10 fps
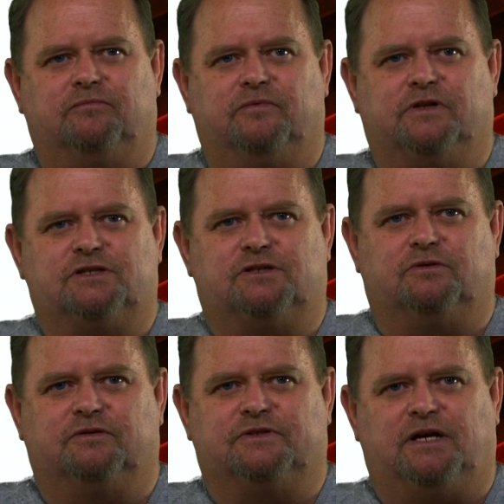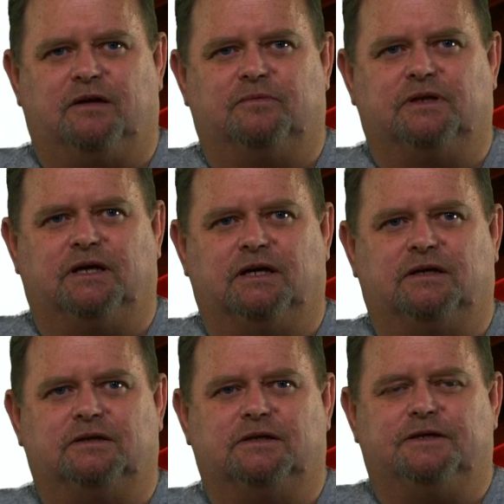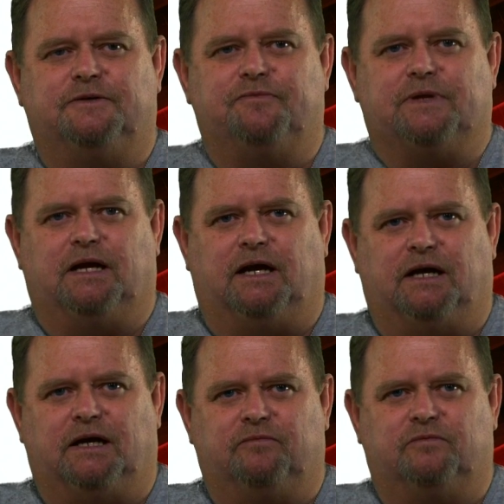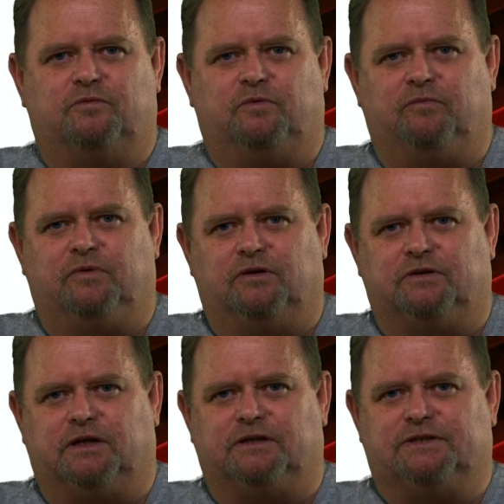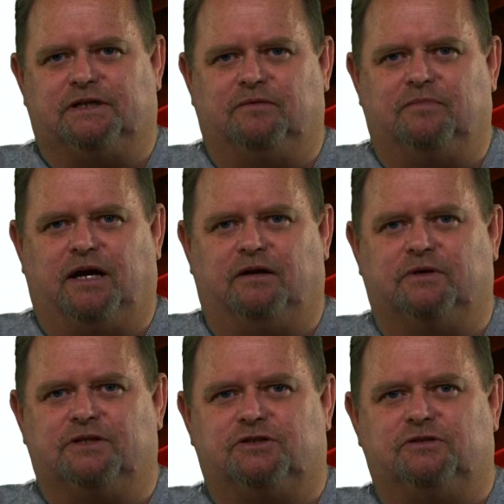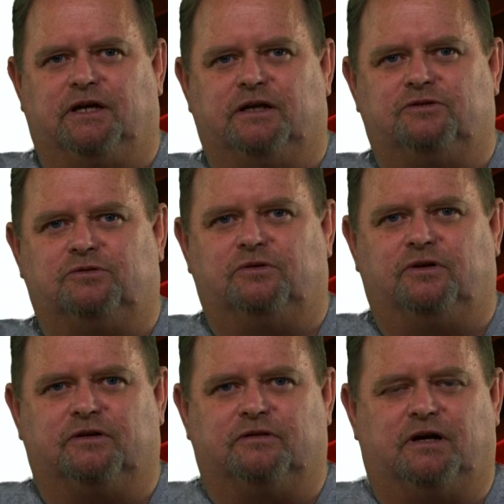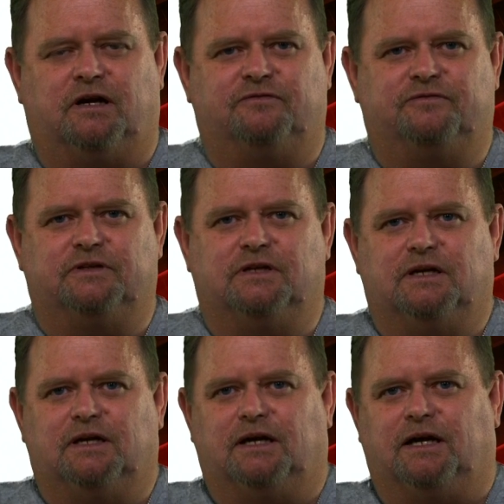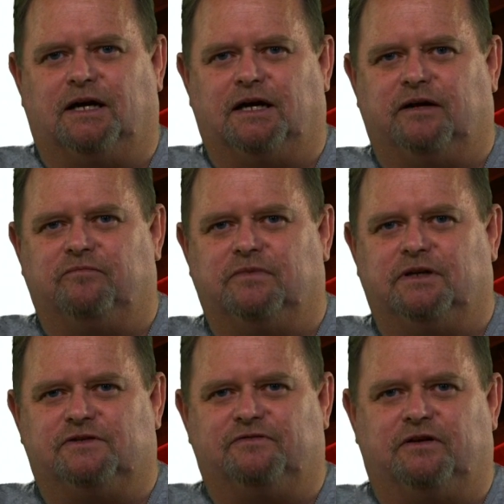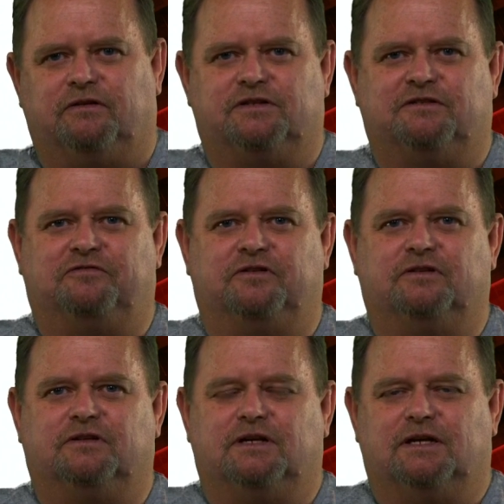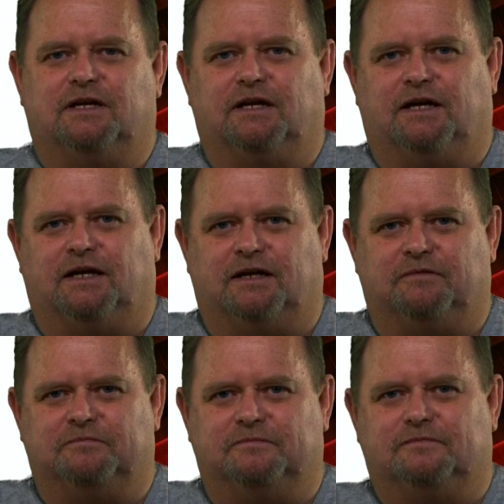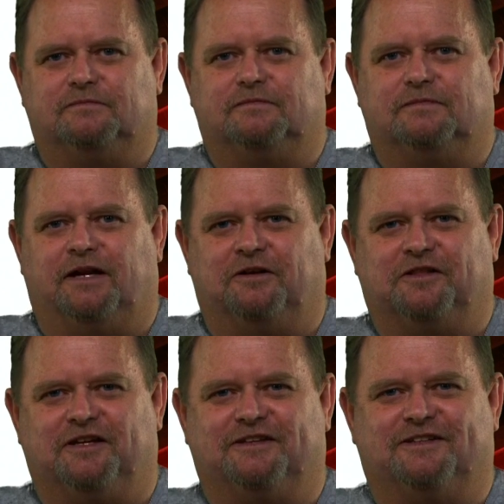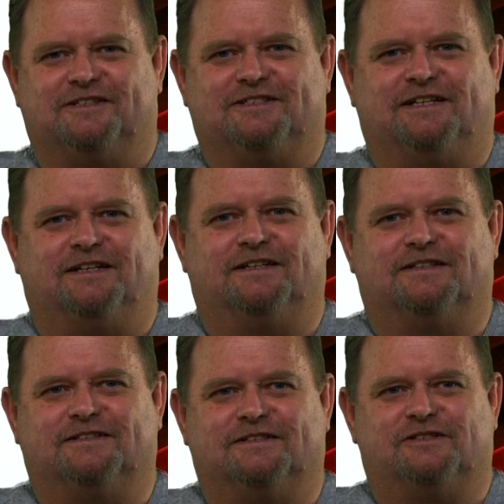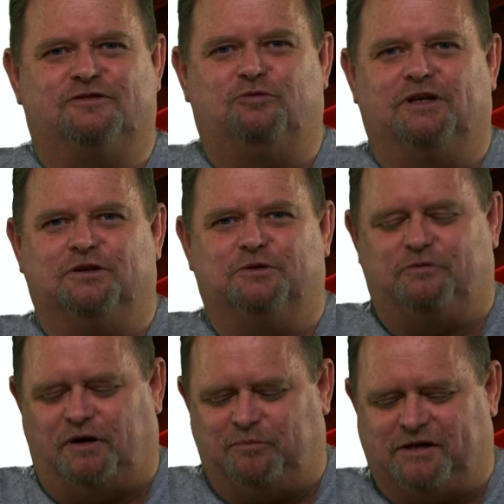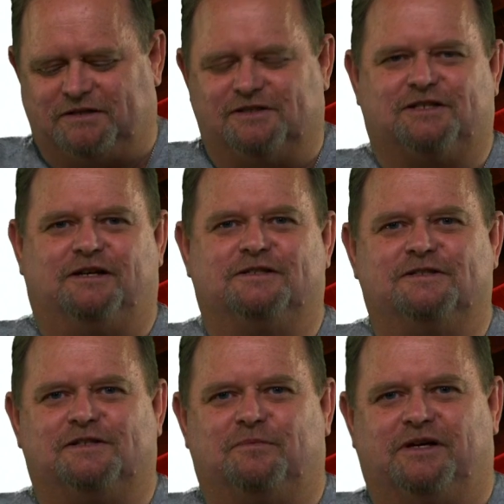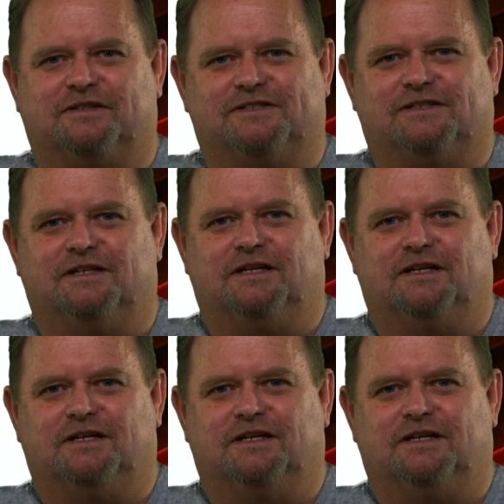this sort of table here. When we look at how it's drawn on a graph, it's very different, and I think that it's really good, robust discussions amongst